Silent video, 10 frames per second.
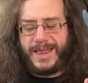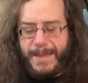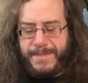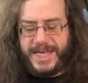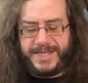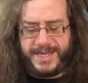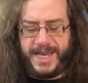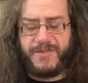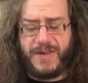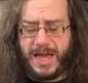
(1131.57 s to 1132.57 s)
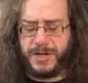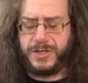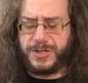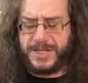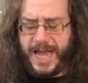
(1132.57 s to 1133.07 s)
Let me see if I
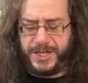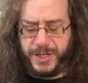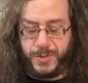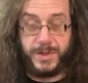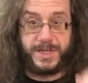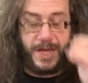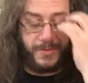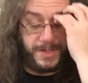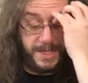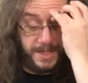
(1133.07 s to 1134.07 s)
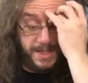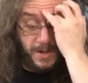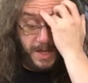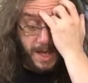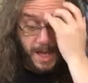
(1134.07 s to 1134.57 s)
understand you, Danthres said
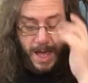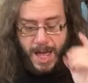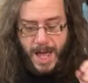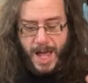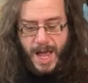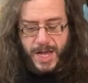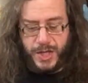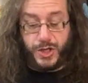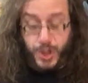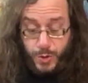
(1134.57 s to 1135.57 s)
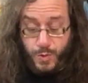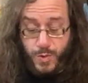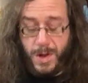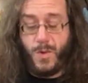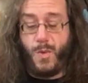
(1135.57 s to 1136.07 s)
slowly.
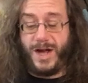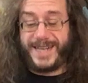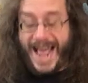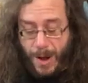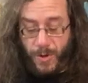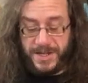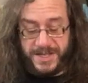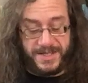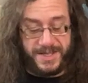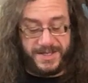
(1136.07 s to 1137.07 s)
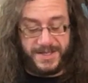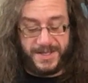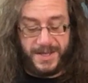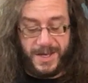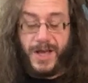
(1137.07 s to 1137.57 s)
You want our assistance.
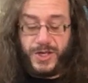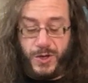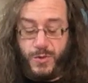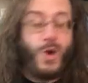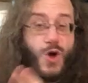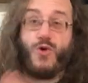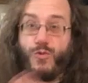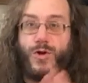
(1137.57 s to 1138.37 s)
You, who